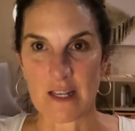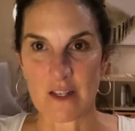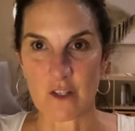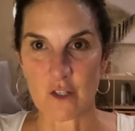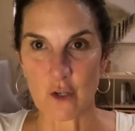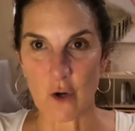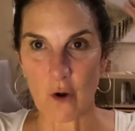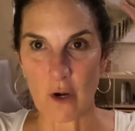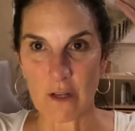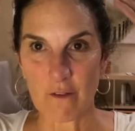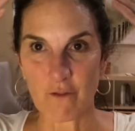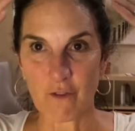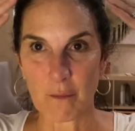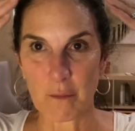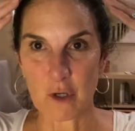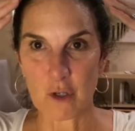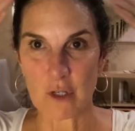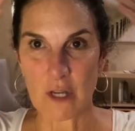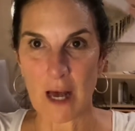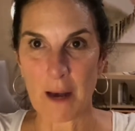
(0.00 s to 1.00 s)
starting from
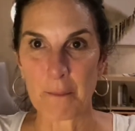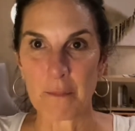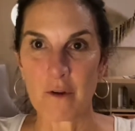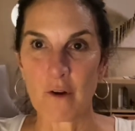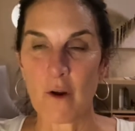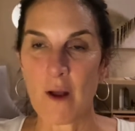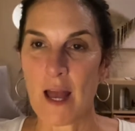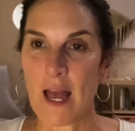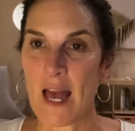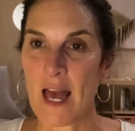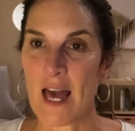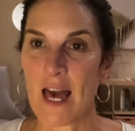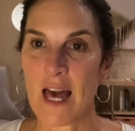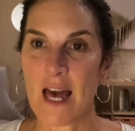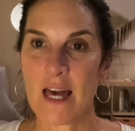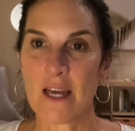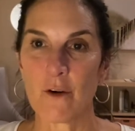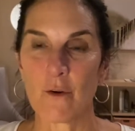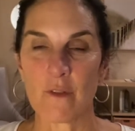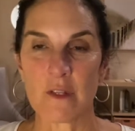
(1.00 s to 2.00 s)
your top of your
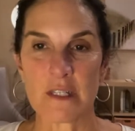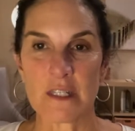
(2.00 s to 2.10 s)
head or the